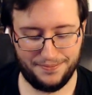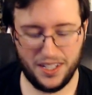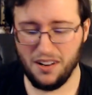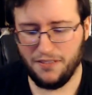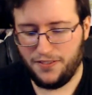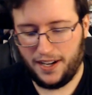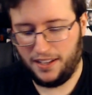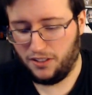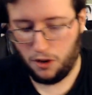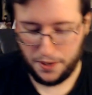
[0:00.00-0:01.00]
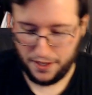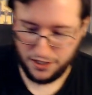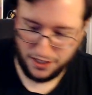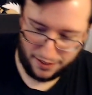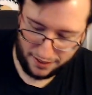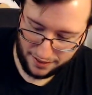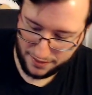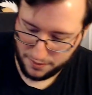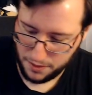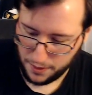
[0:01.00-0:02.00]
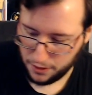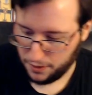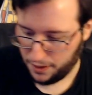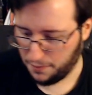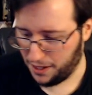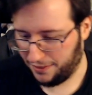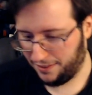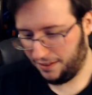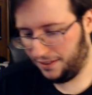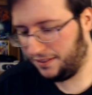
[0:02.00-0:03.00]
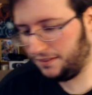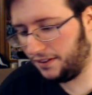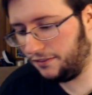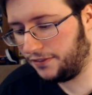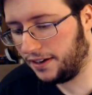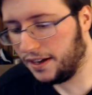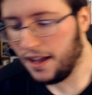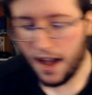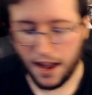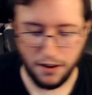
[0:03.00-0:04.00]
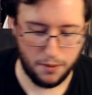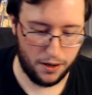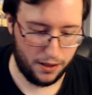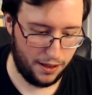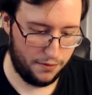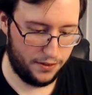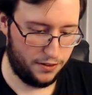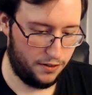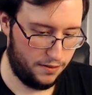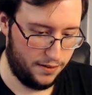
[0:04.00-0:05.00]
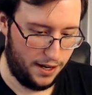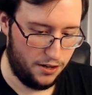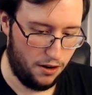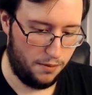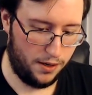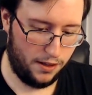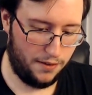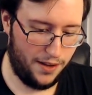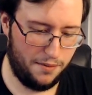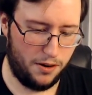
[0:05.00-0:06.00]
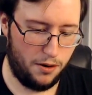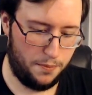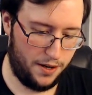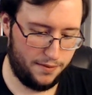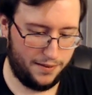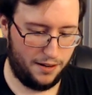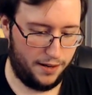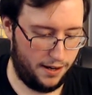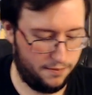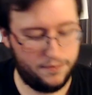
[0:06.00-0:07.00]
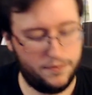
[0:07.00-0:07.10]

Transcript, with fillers: You know what? Fuck it. Let's open it. Jesus. What am I doing? I'm not going to sell this. I'm going to fuck. I know I'm going to love it, too. I know I'm going to love it. I'm going to open it. I don't care.